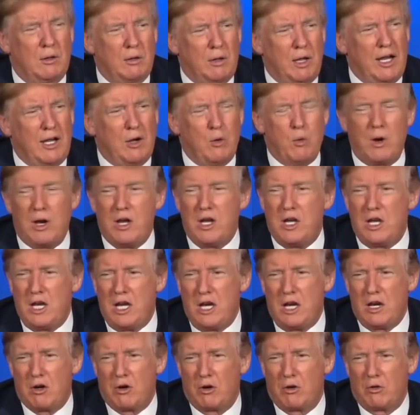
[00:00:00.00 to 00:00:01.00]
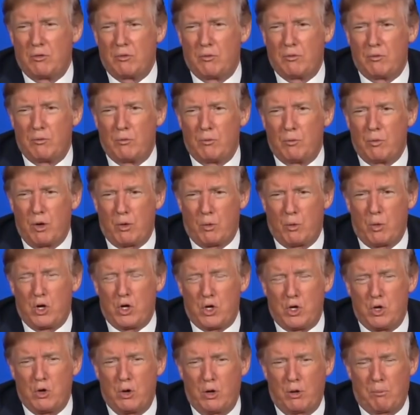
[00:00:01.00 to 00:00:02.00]
anywhere near what we're
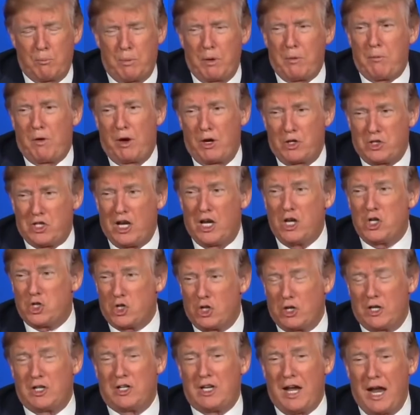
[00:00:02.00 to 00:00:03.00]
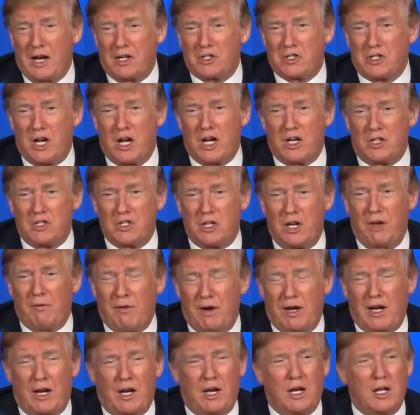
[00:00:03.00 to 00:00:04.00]
doing, but essentially tax cuts,
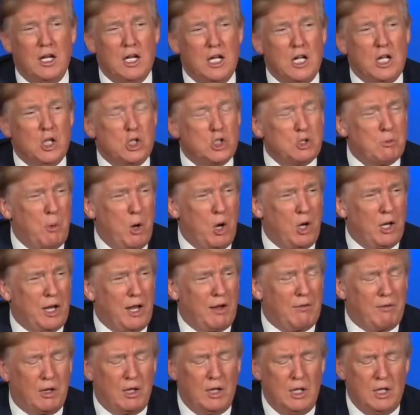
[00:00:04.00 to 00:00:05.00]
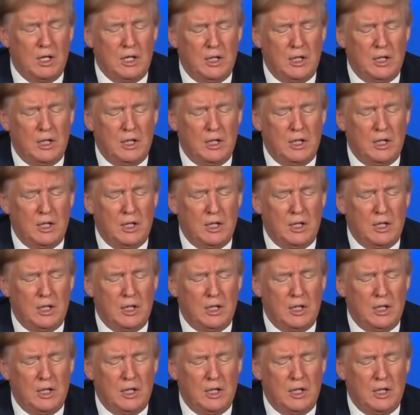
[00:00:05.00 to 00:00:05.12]
even at a small level.